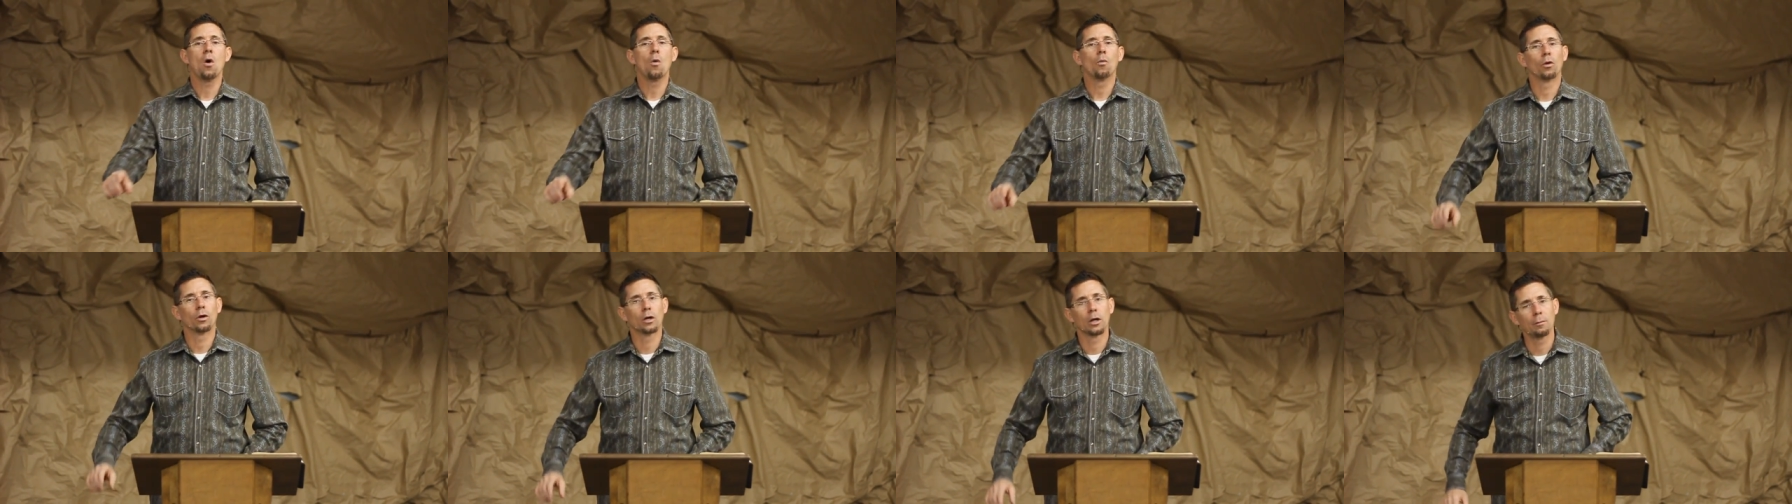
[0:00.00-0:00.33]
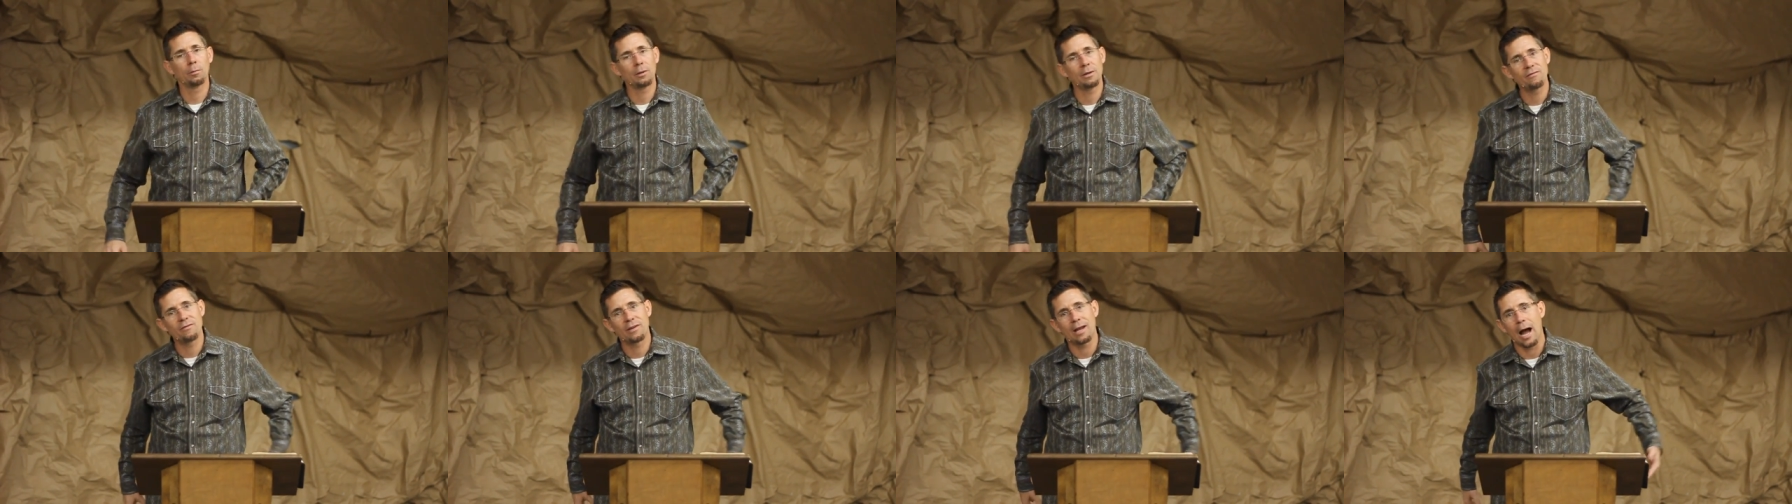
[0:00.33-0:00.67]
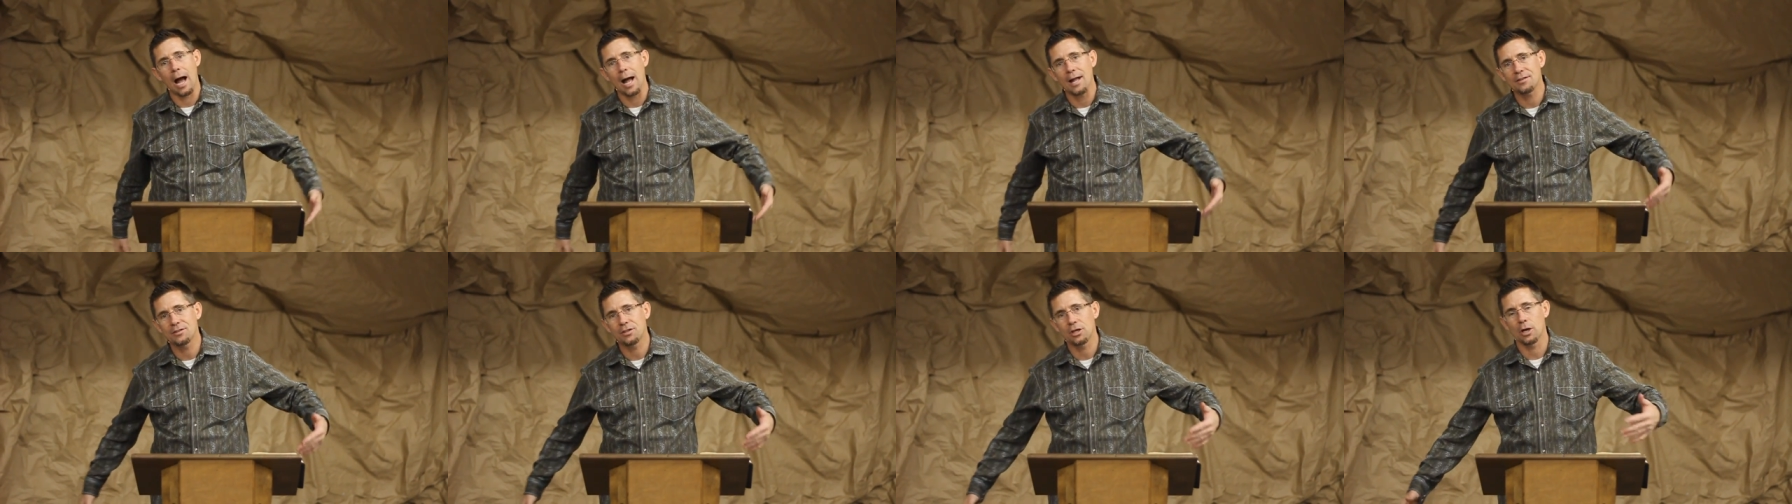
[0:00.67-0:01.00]
We're going to believe
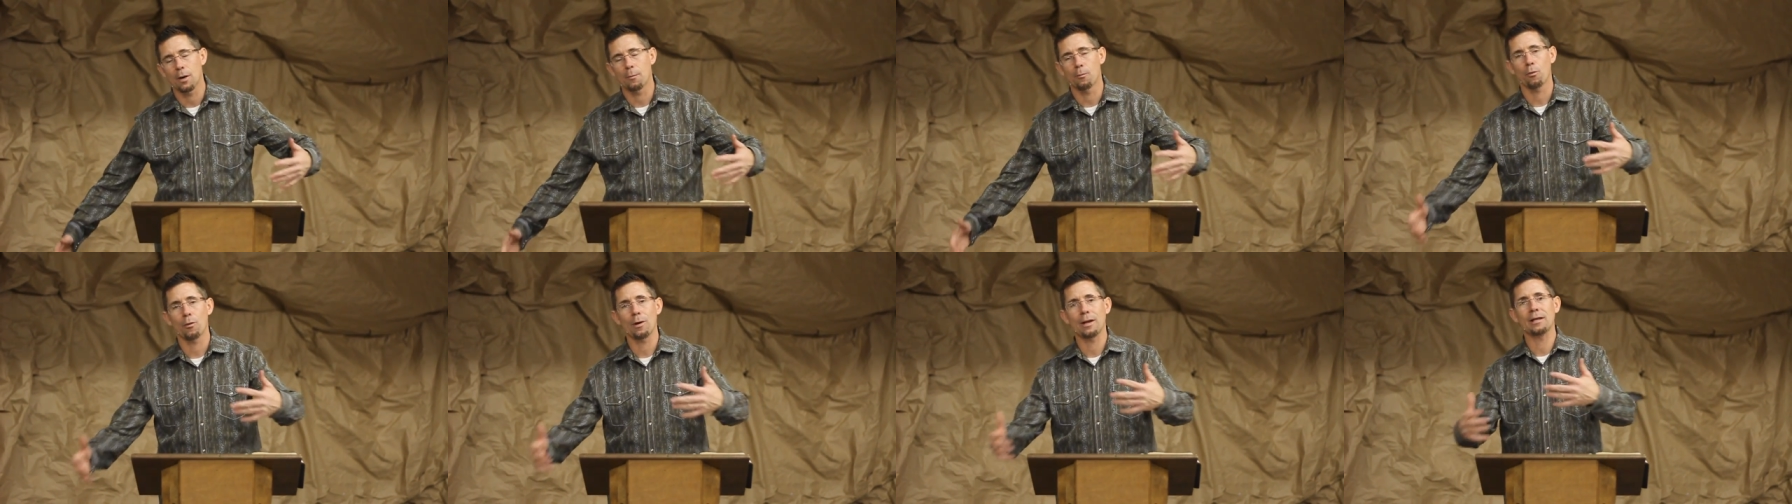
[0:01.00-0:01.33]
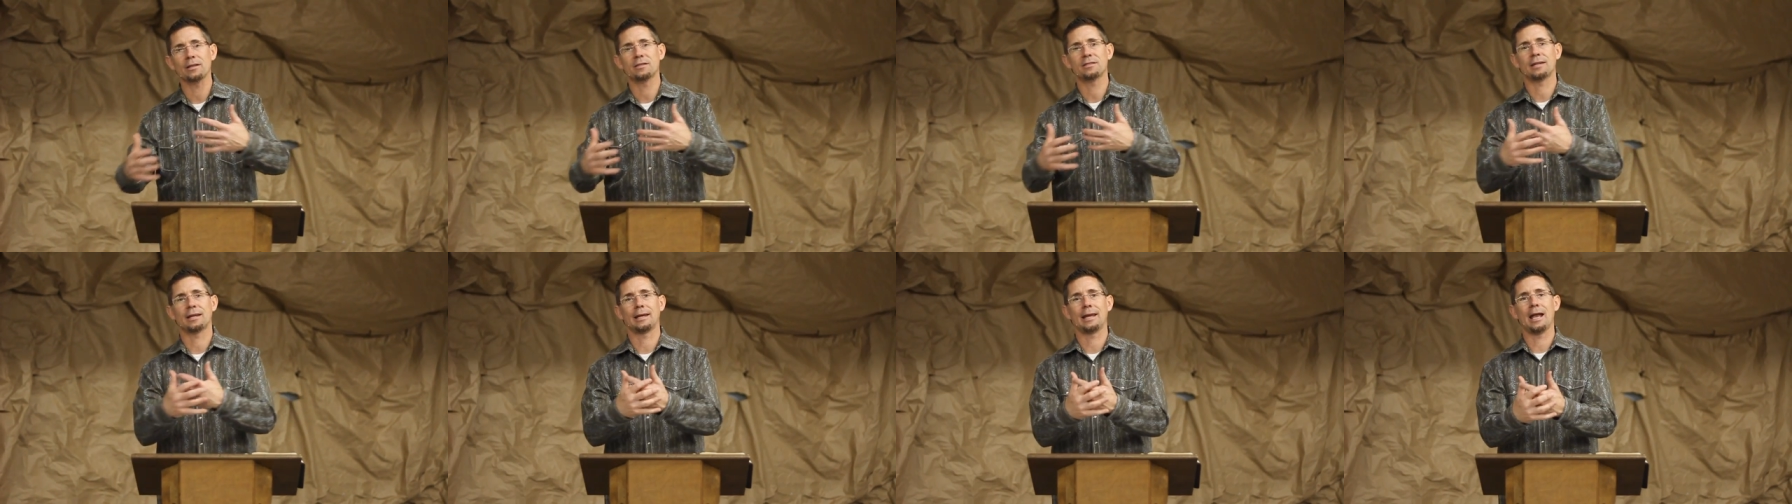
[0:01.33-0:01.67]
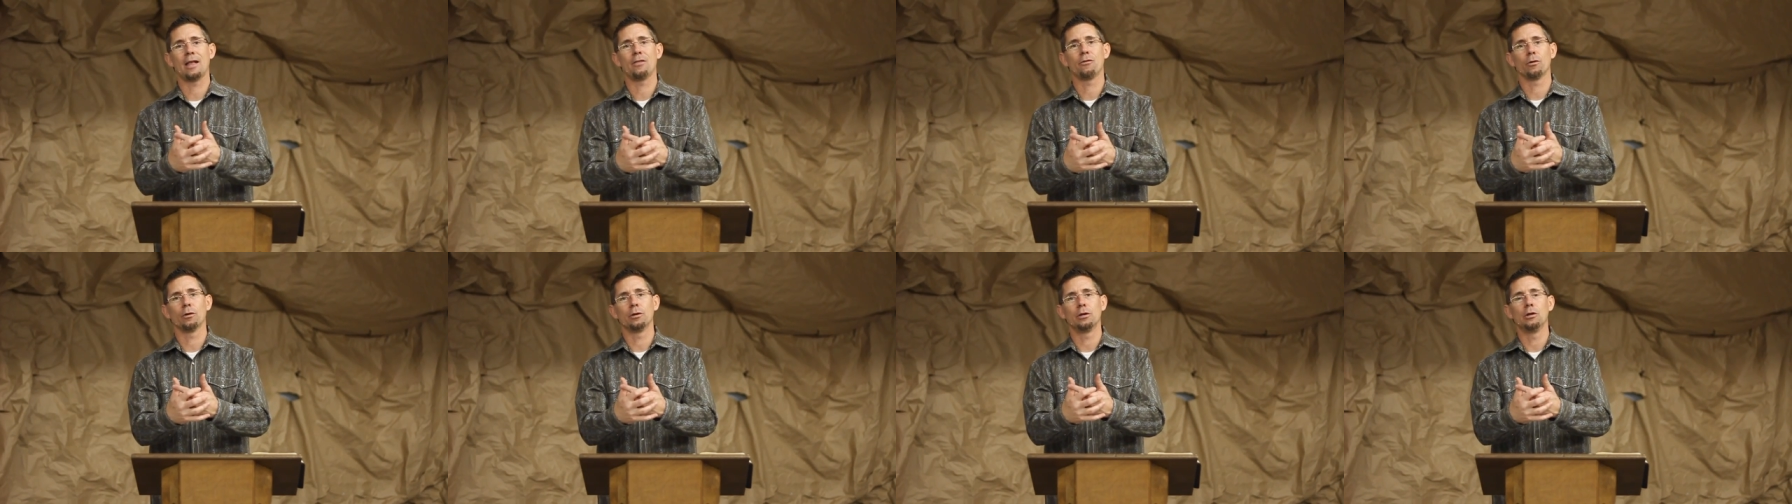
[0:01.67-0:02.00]
God's going to bring us
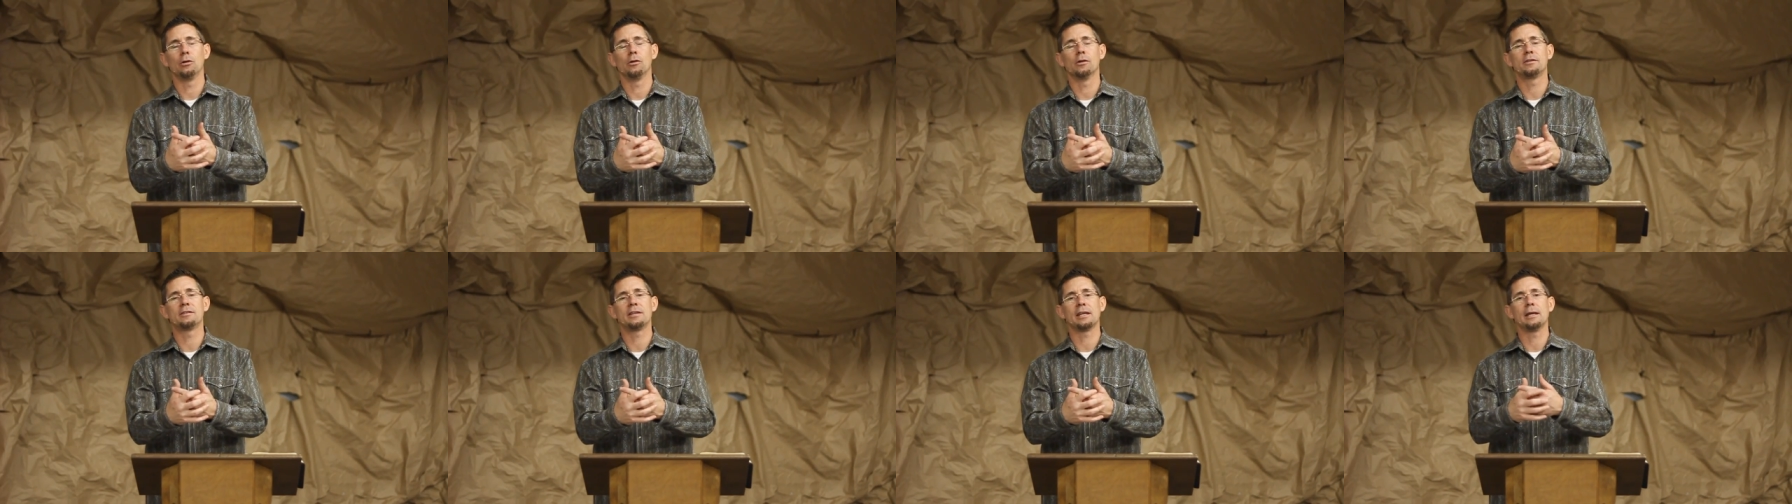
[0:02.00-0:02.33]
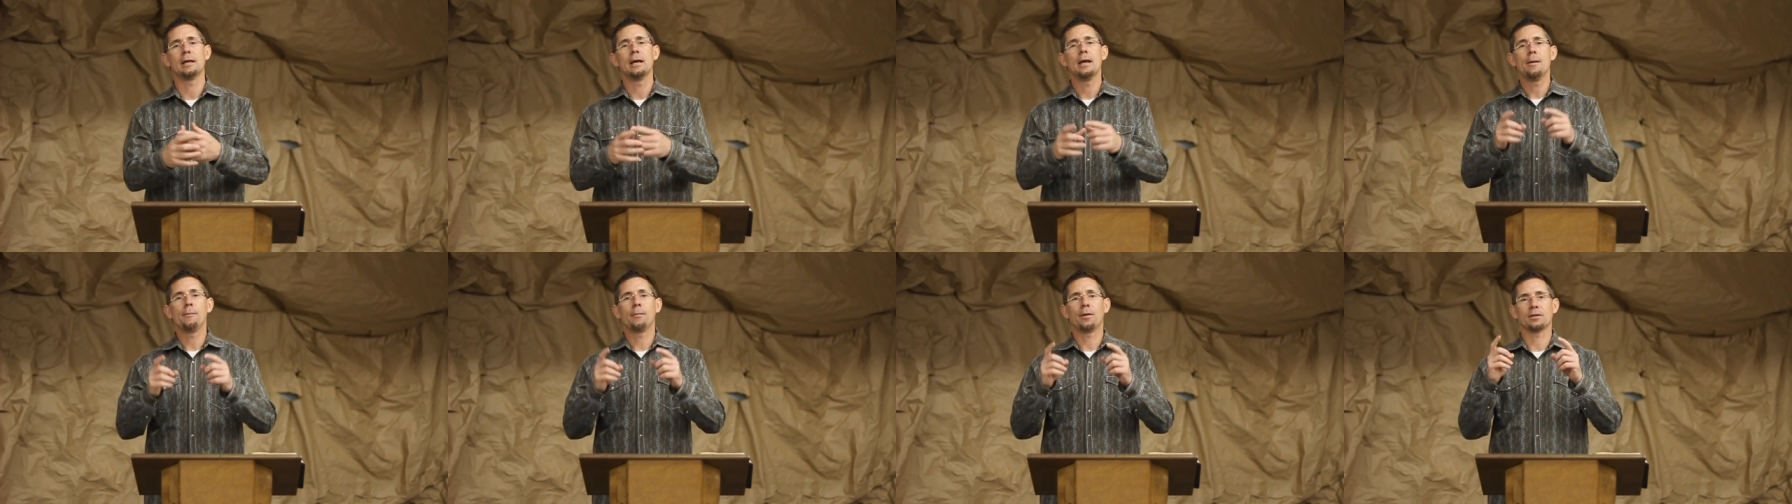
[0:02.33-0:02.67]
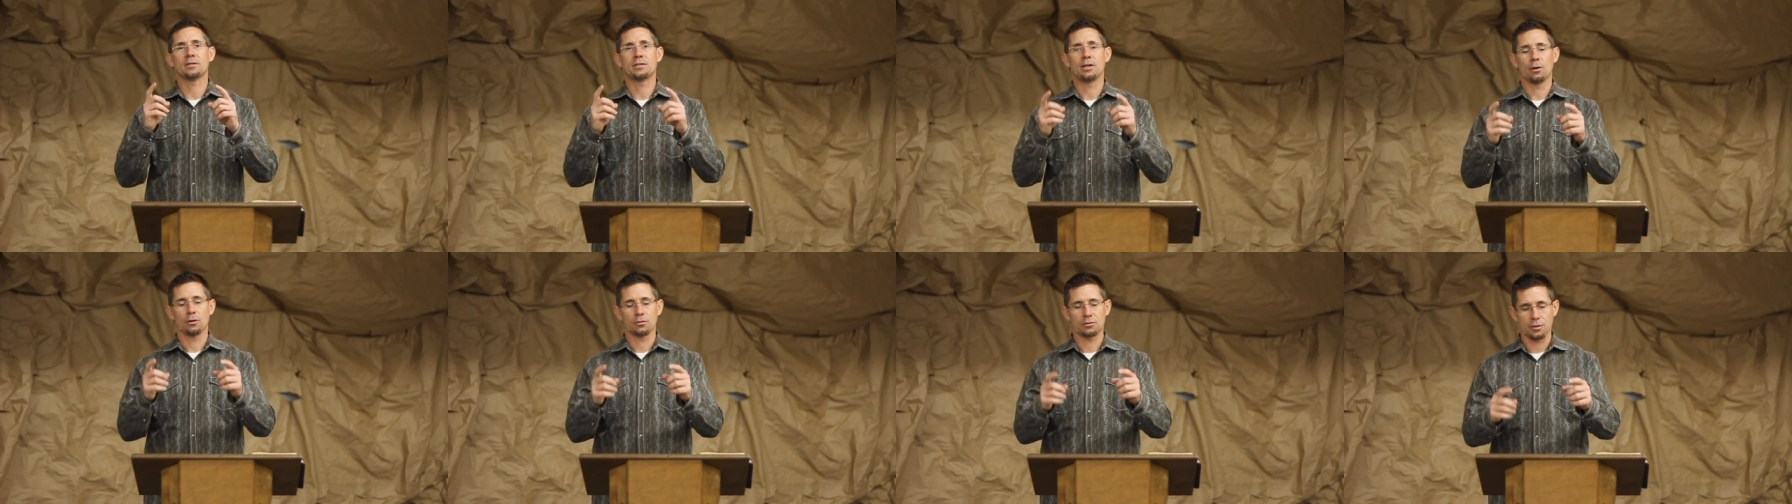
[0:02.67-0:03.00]
together in unity,
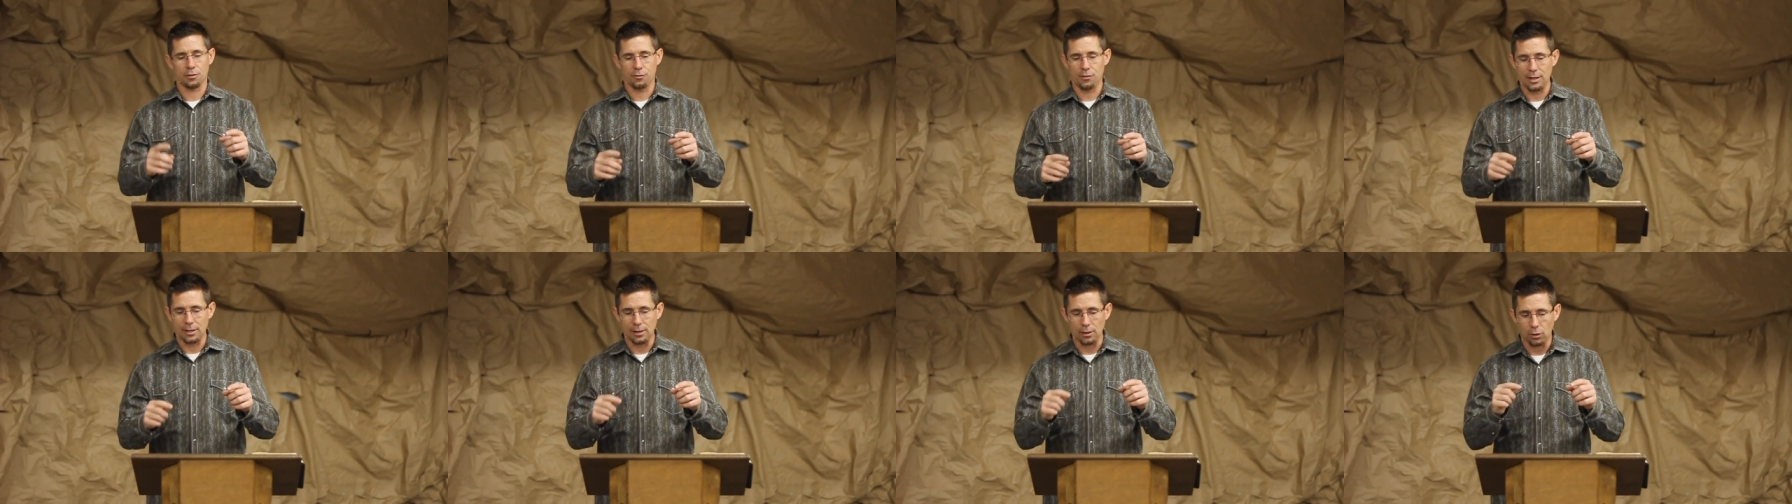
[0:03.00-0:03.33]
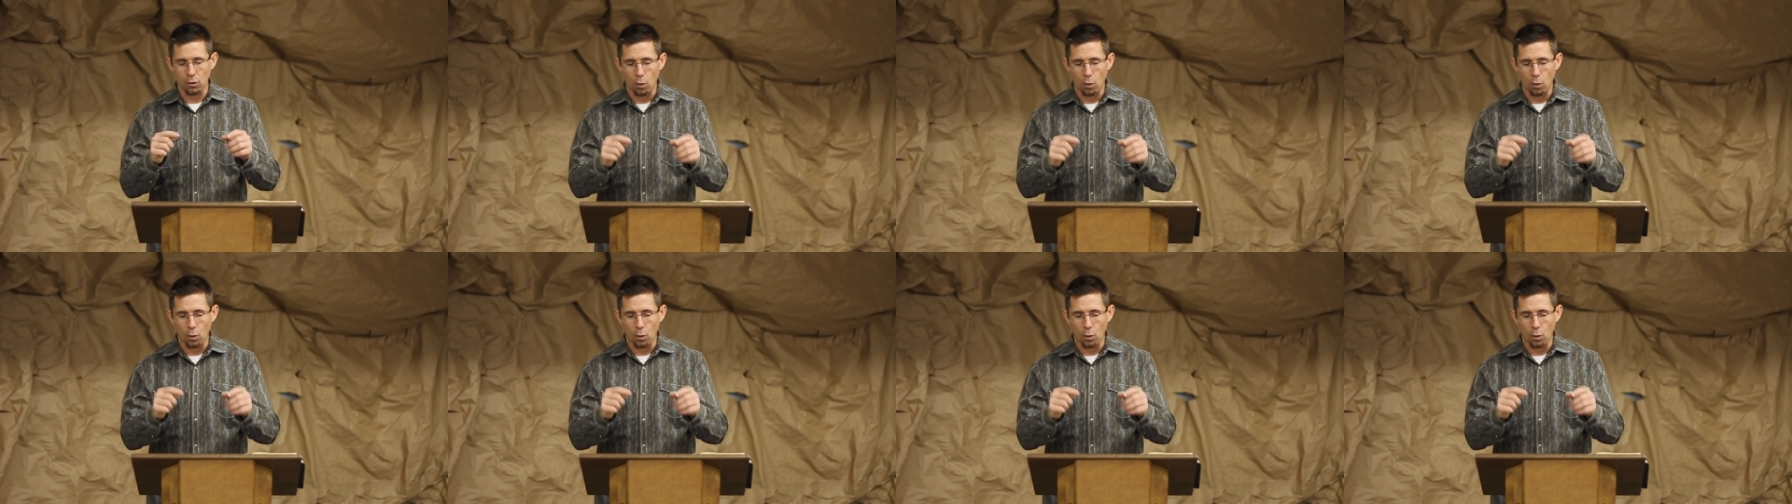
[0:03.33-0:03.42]
because here's the thing.